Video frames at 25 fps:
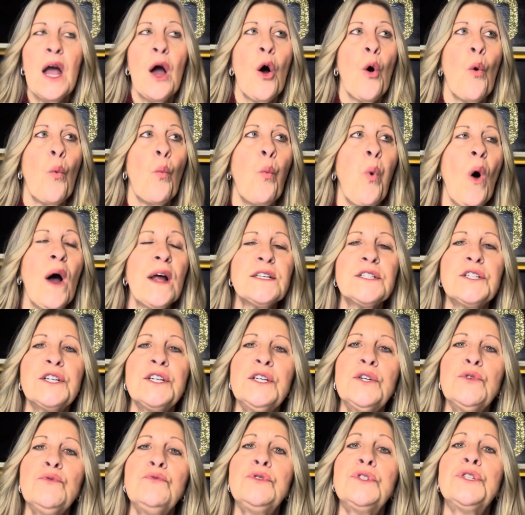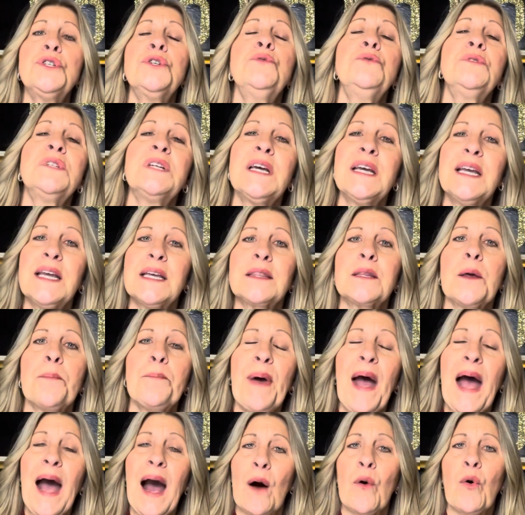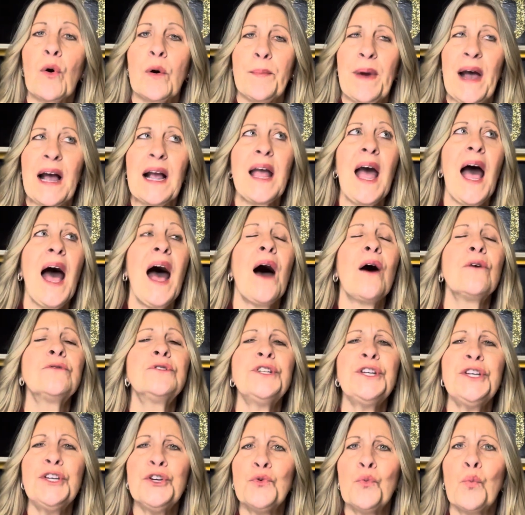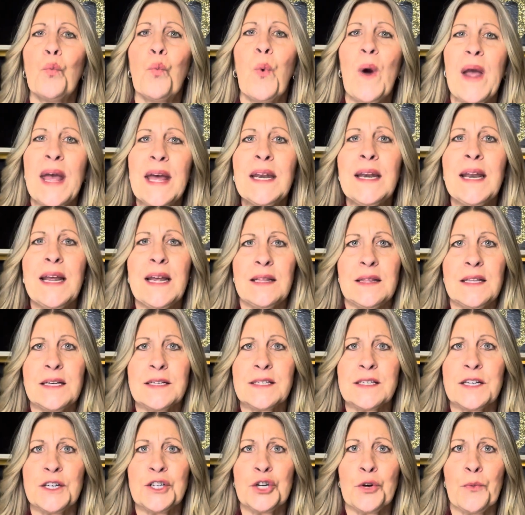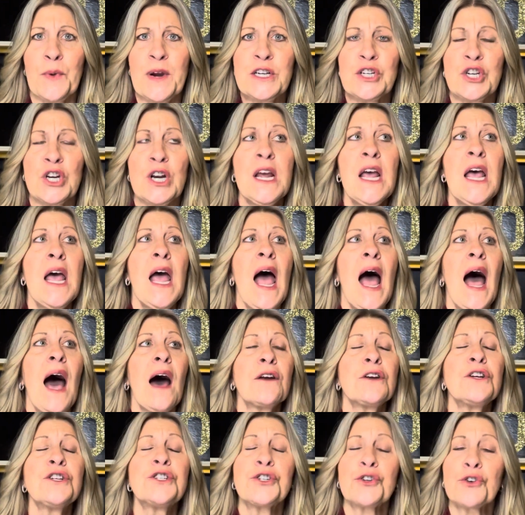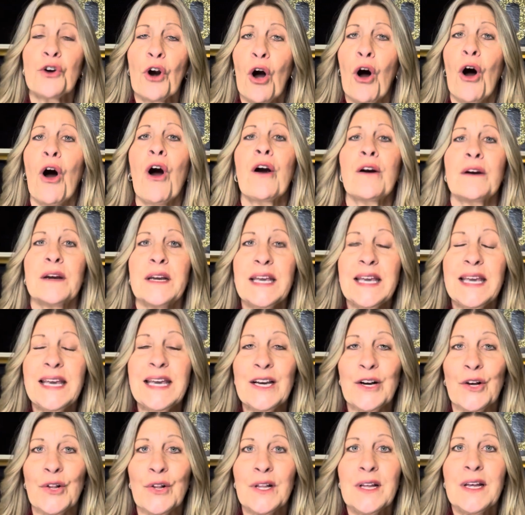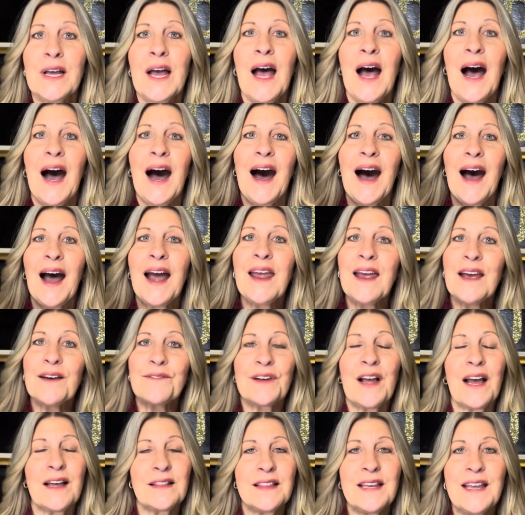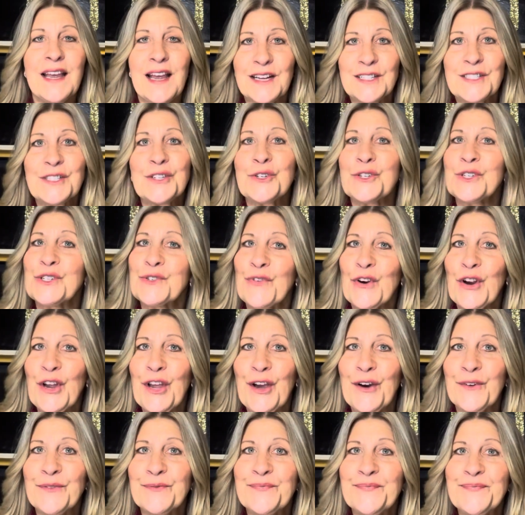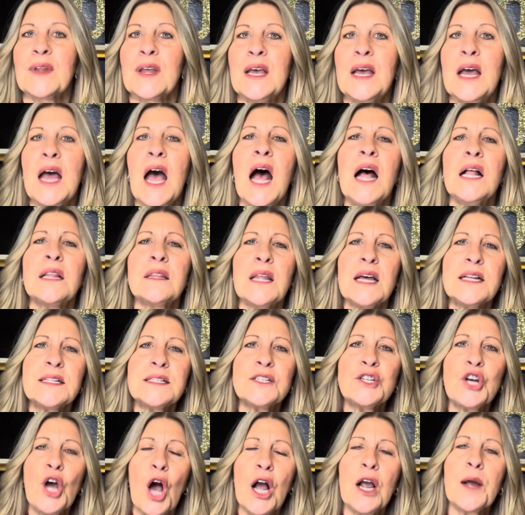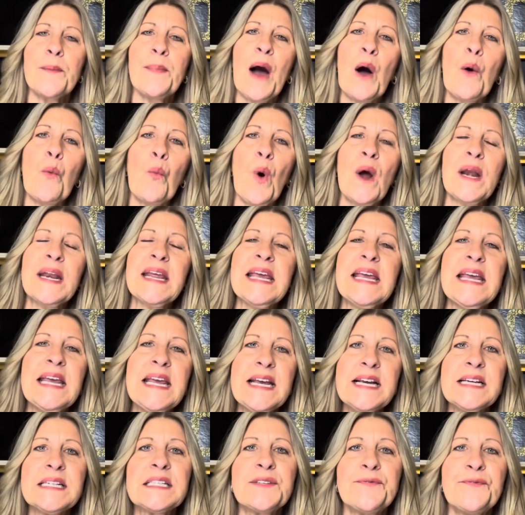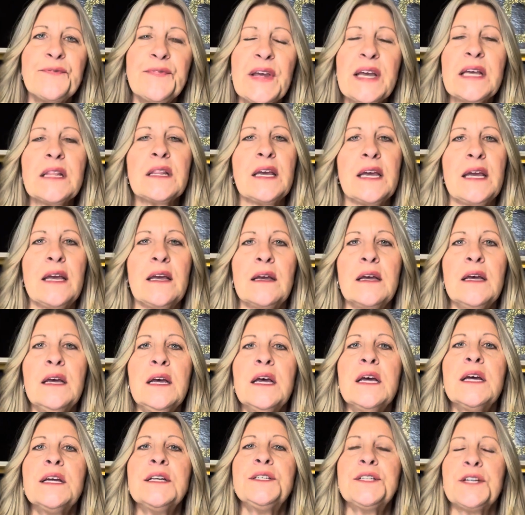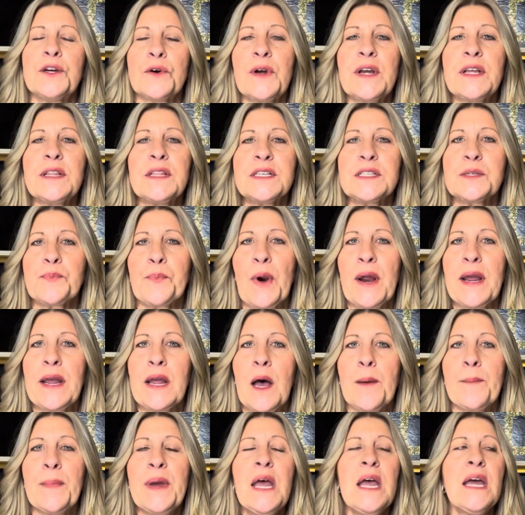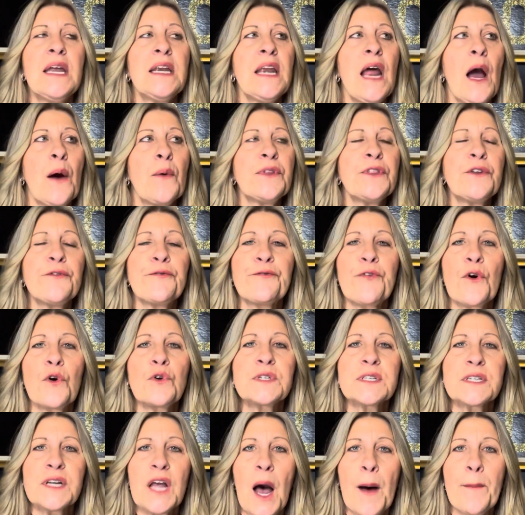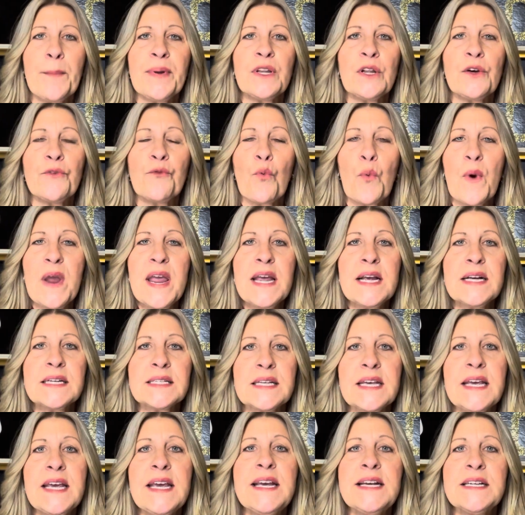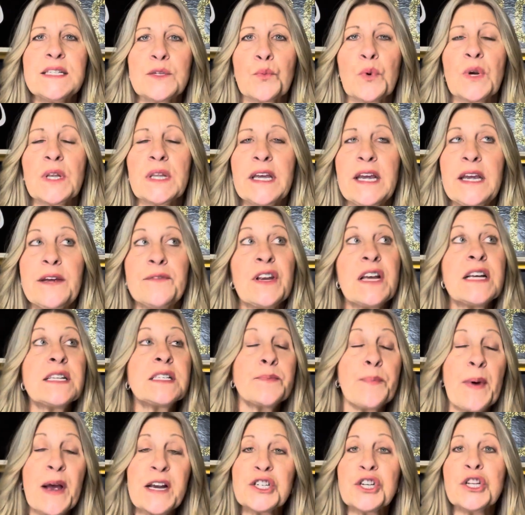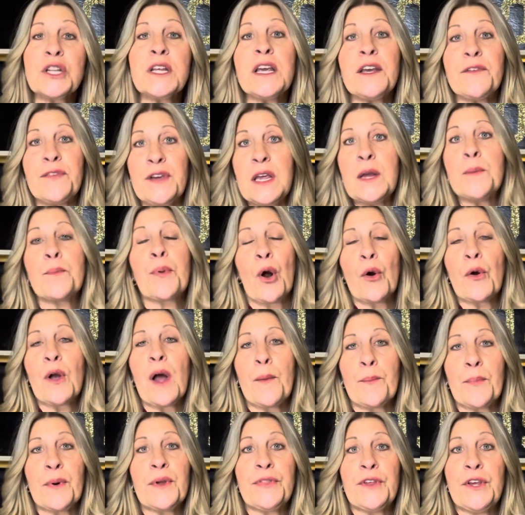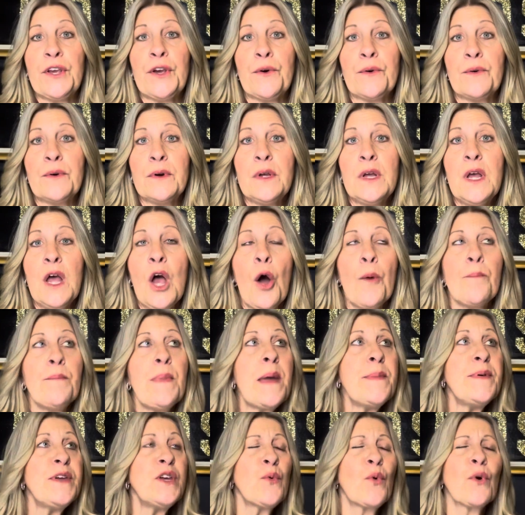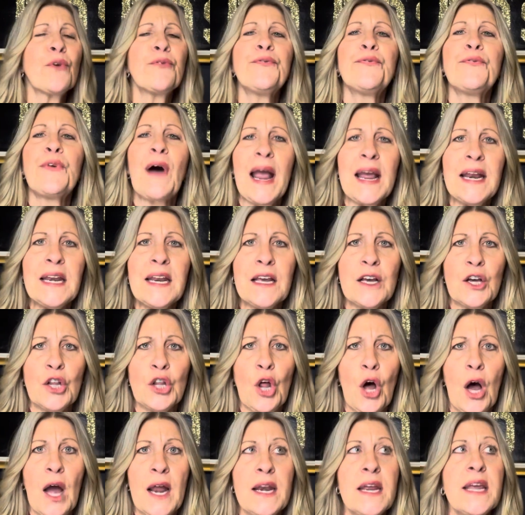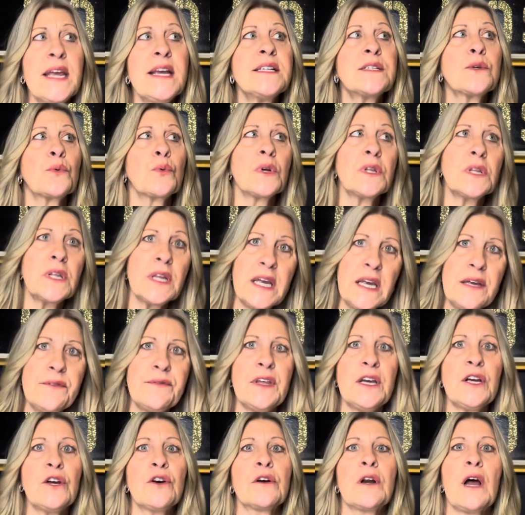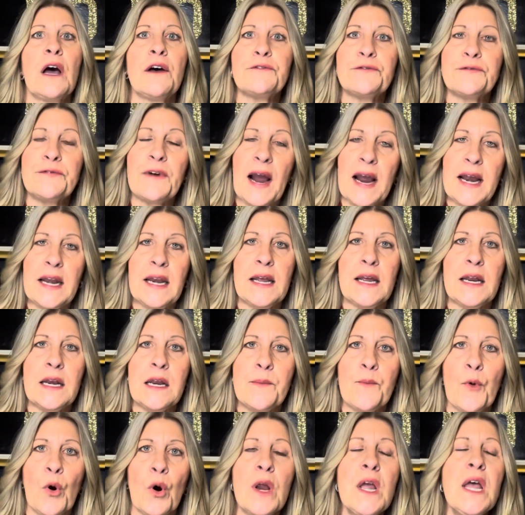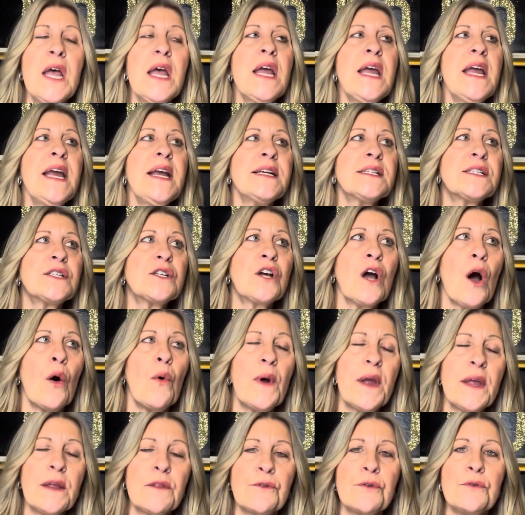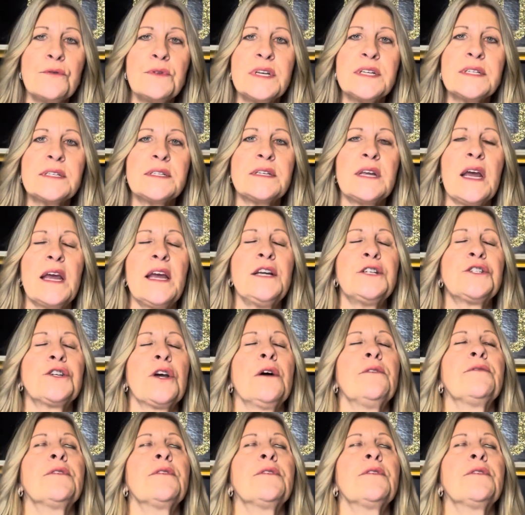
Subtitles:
What do you do to get the power back? How do you win in this situation? How does your heart heal? I have got the answers for you. Let's talk about what he is feeling during this breakup. Now, in the first couple of weeks, he's relieved, especially if he broke up with you. Maybe you were fighting a lot. He's relieved that you're not fighting anymore. He's going through this stage of,